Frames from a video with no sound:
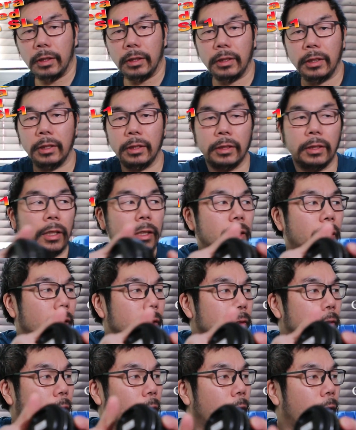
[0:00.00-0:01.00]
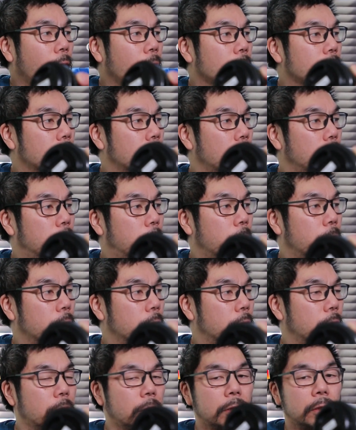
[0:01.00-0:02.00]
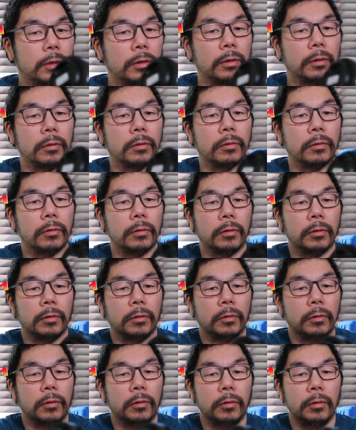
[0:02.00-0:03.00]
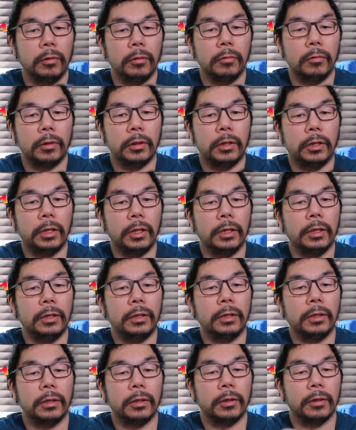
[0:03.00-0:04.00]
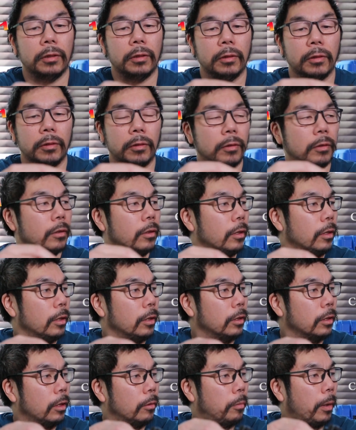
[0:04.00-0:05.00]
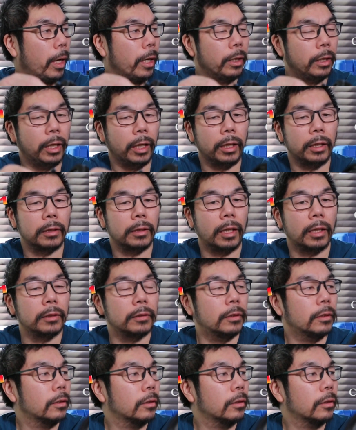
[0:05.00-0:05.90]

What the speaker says: this is the lens I actually purchased, which is the Pancake Lens.